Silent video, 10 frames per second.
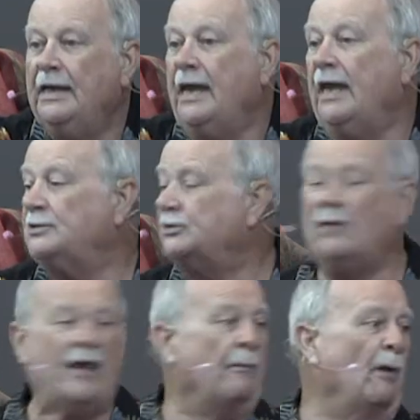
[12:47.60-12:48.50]
And
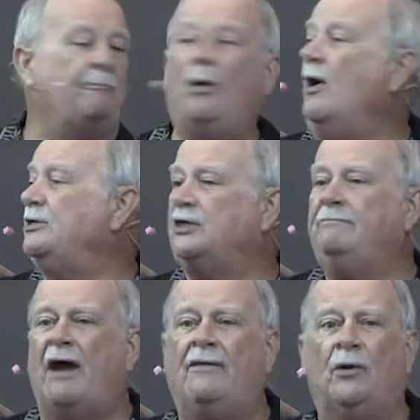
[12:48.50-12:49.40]
so they were
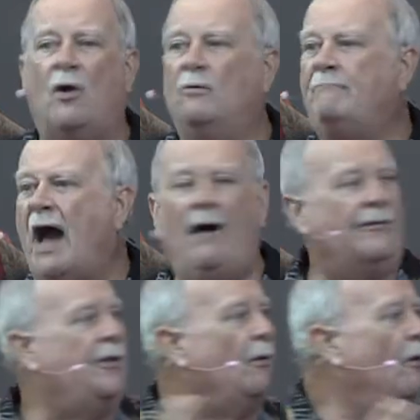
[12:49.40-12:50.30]
poisoned by their own
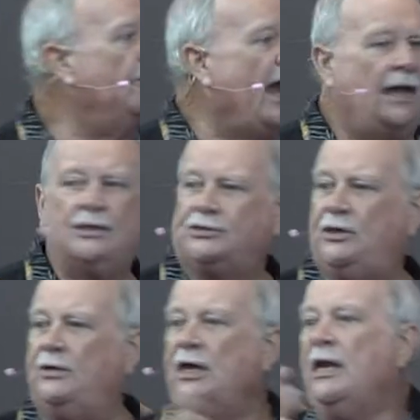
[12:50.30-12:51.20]
mouth, their own
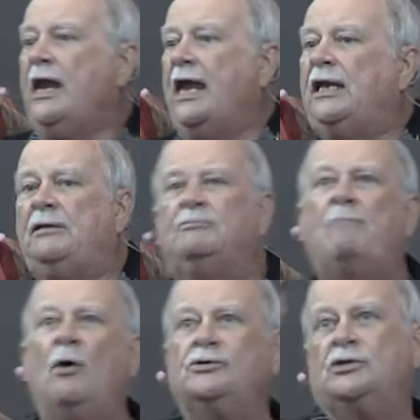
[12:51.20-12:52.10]
attitude. And then
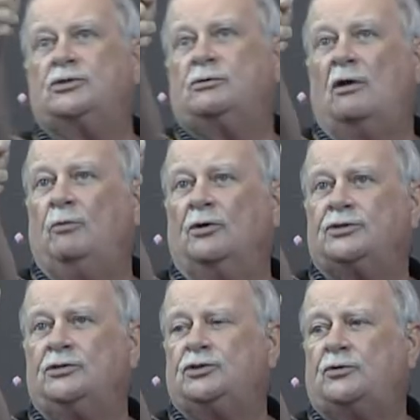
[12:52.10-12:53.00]
Moses
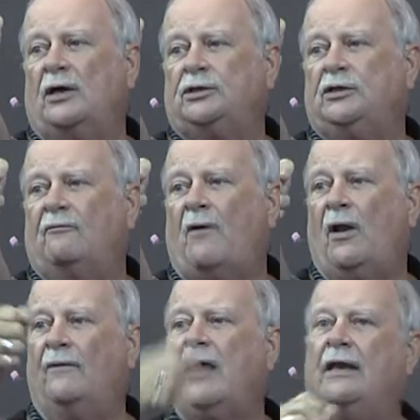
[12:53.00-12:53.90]
was instructed to
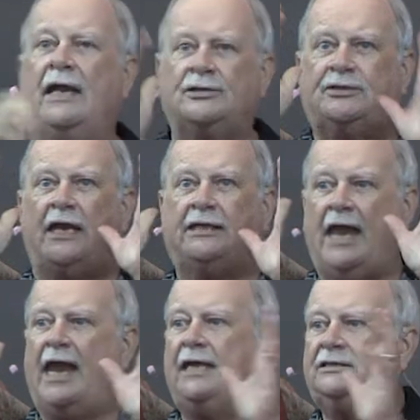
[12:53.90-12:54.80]
follow that. And as they
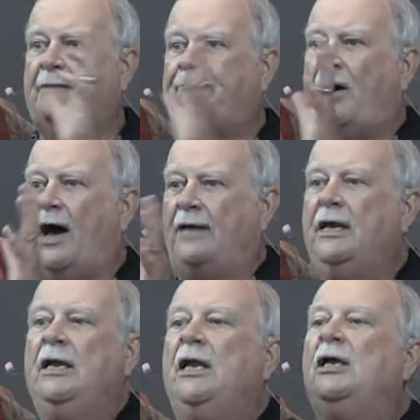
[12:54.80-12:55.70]
gazed upon
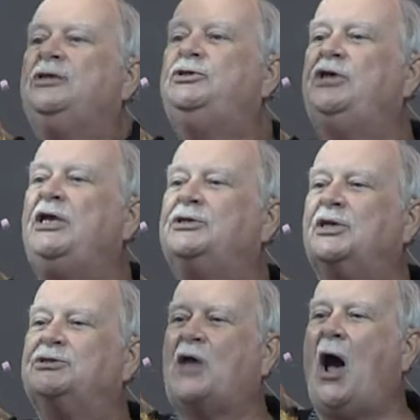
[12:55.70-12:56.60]

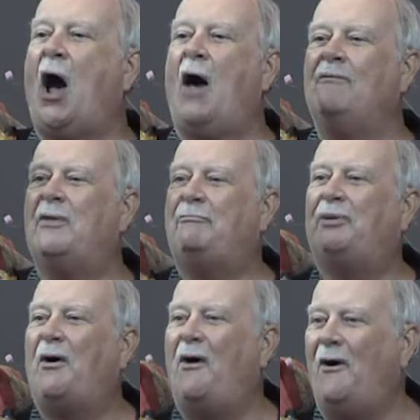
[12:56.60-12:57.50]
Jesus on the
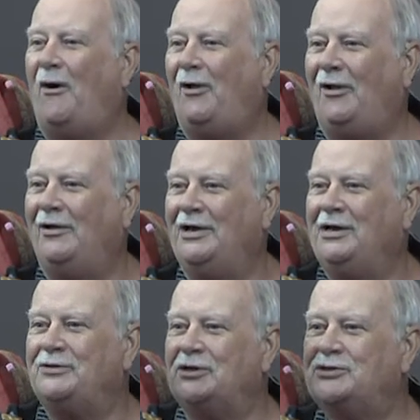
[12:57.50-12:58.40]
pole,
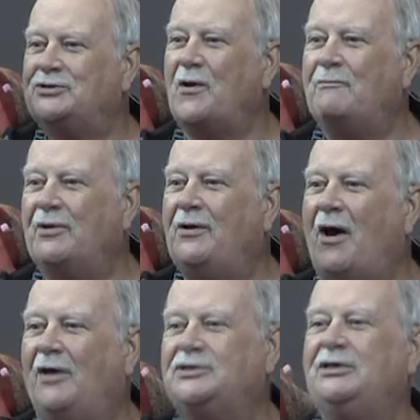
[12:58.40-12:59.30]
the serpent
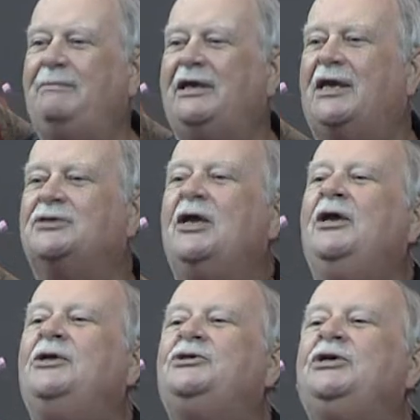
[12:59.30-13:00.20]
on, see, because
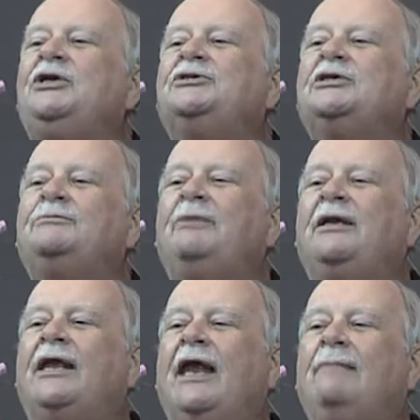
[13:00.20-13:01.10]
Jesus
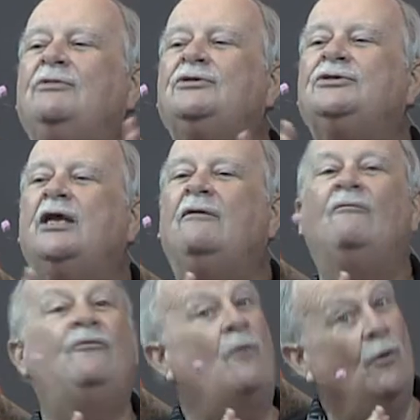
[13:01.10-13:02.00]
became
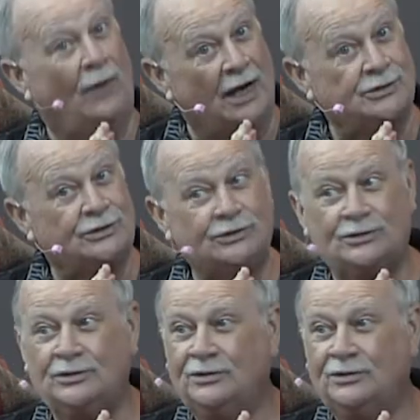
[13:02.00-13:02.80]
sin for us